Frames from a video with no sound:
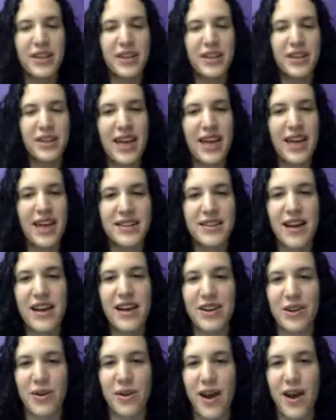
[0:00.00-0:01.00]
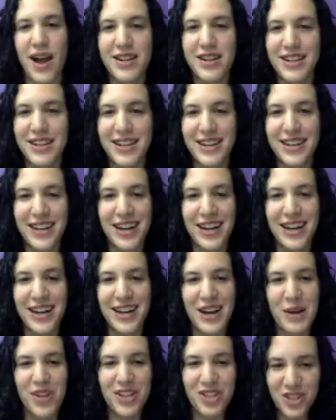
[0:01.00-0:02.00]
we're like that's not correct
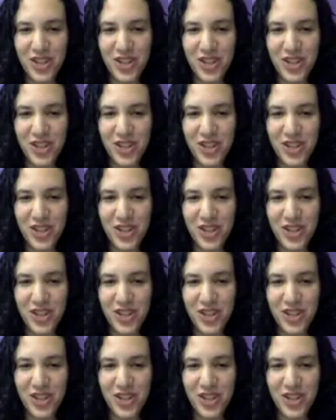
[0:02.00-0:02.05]
um,